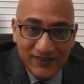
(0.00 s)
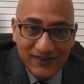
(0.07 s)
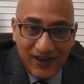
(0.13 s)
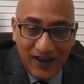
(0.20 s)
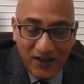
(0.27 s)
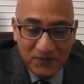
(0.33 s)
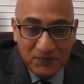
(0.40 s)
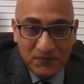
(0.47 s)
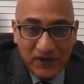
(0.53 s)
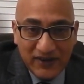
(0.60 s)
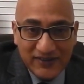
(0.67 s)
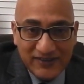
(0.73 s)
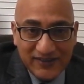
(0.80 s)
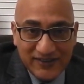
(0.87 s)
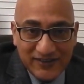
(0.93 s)
are
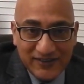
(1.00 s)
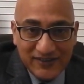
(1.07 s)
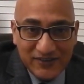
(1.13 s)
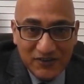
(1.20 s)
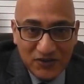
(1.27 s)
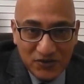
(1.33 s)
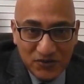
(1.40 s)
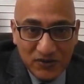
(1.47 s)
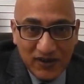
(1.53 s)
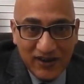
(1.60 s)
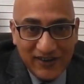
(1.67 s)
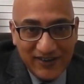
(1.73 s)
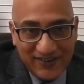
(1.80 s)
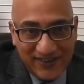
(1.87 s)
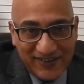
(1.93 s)
present, you are
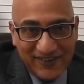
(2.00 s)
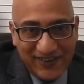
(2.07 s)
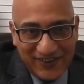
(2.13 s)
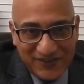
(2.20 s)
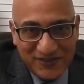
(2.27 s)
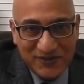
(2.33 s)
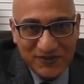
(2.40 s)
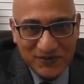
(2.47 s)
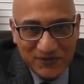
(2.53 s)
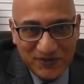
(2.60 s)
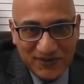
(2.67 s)
in a red zone.